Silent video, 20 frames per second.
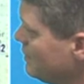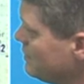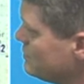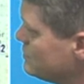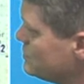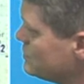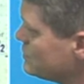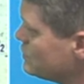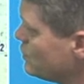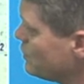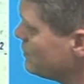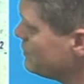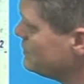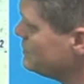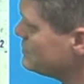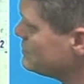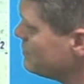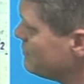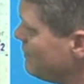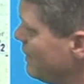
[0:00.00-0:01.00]
just
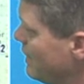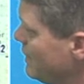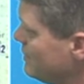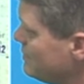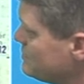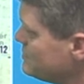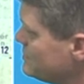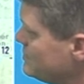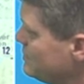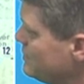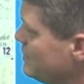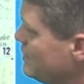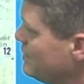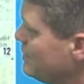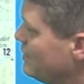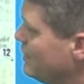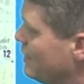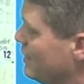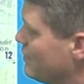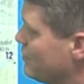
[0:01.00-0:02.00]
northeast of Eielson,
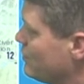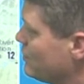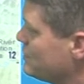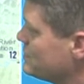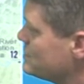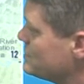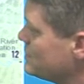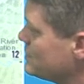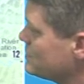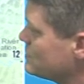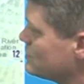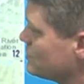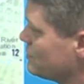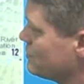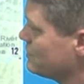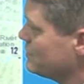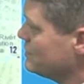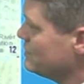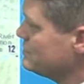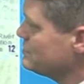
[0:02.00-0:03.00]
36
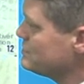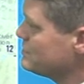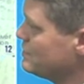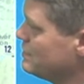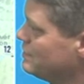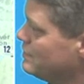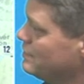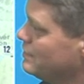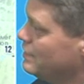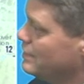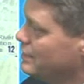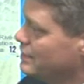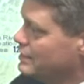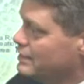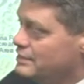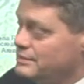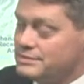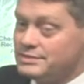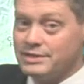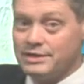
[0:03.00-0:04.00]
degrees. And
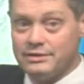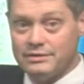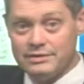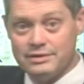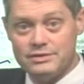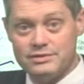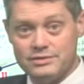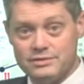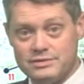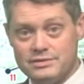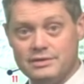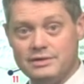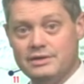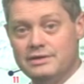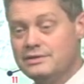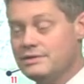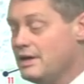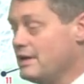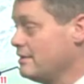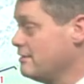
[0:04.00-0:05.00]
again, single digits
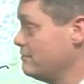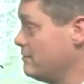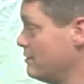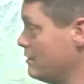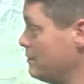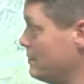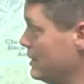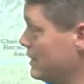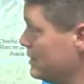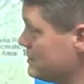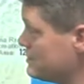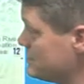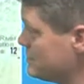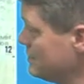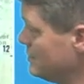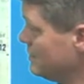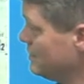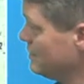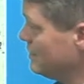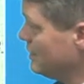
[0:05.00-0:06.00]
in town in Fairbanks.
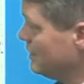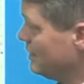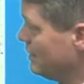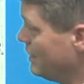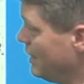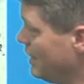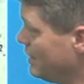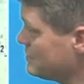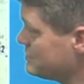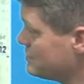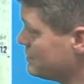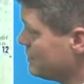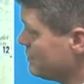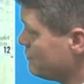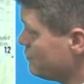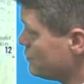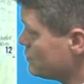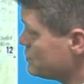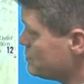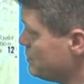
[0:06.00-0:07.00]
Eielson Air
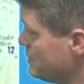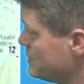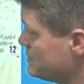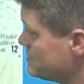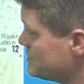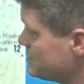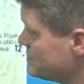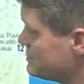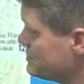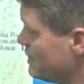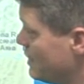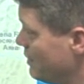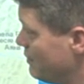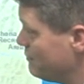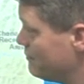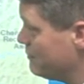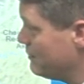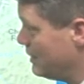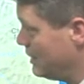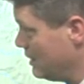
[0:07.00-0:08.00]
Force Base
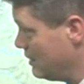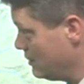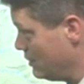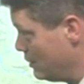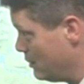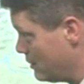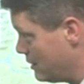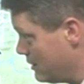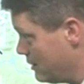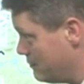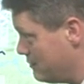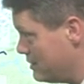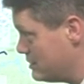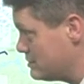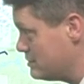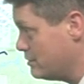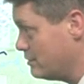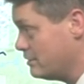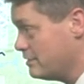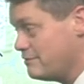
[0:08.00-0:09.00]
itself, at a lower
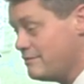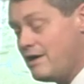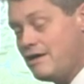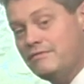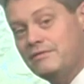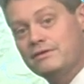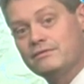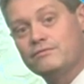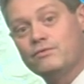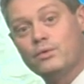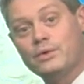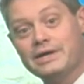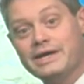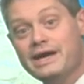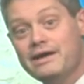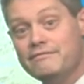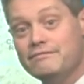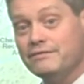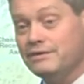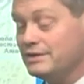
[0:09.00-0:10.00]
elevation, only
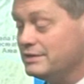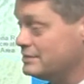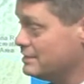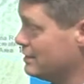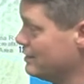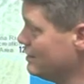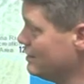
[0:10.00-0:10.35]
548 feet,